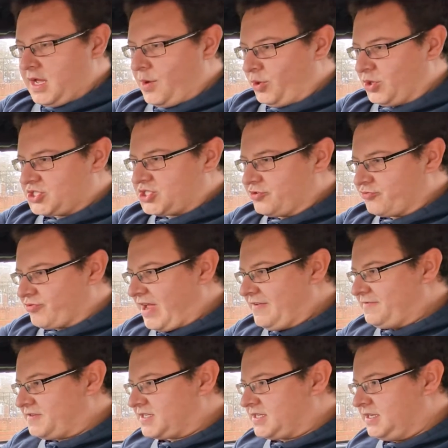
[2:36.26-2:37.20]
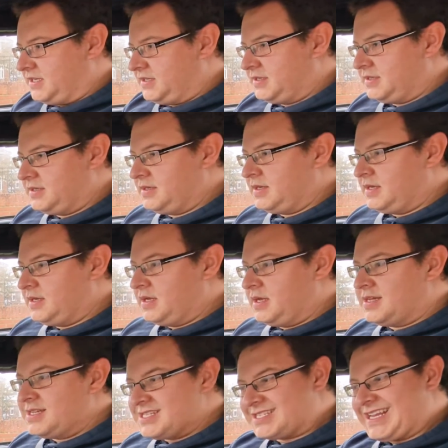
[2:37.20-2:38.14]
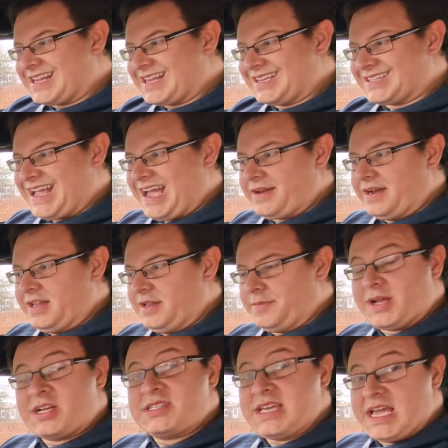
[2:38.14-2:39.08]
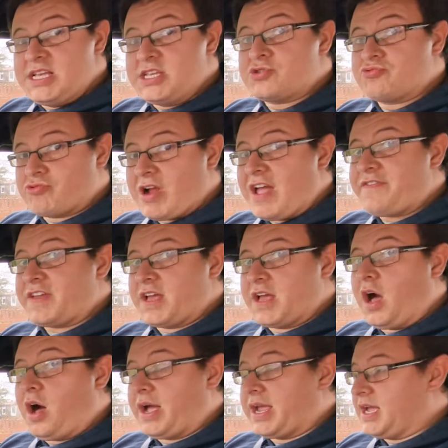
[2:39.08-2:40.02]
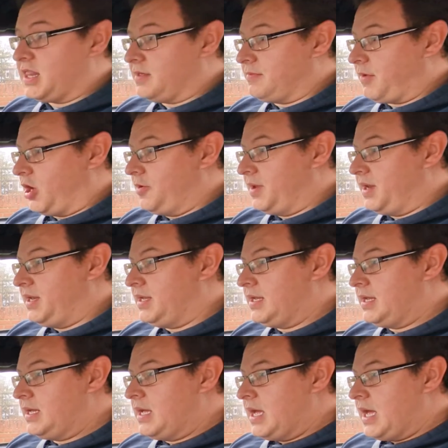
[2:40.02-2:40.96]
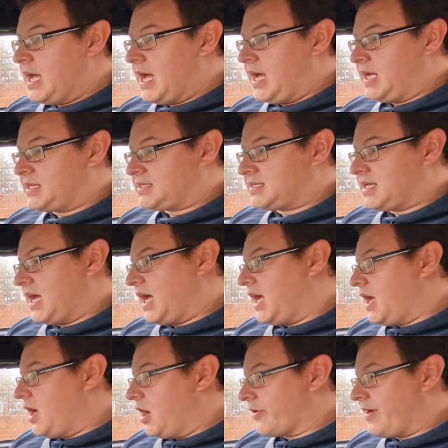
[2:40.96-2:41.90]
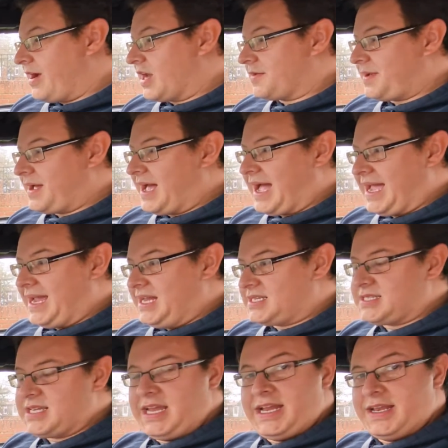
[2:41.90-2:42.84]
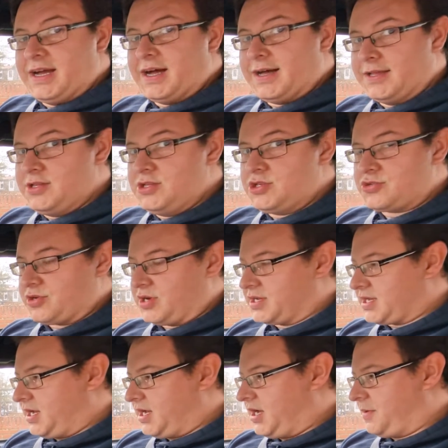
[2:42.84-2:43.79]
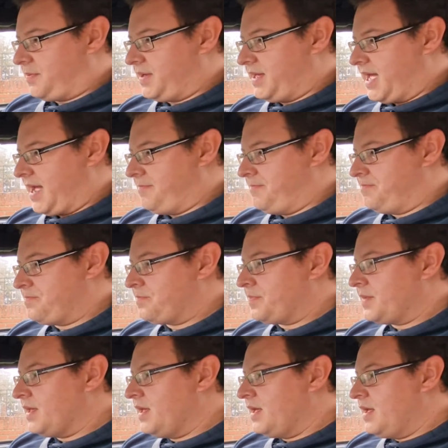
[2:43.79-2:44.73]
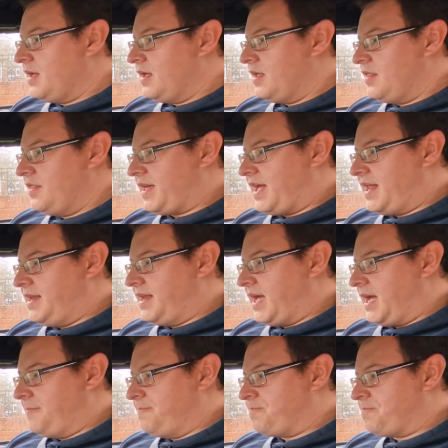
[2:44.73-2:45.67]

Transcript: and once the revs settle down a little bit, because it is revving high at the moment at around about 1800 RPM, then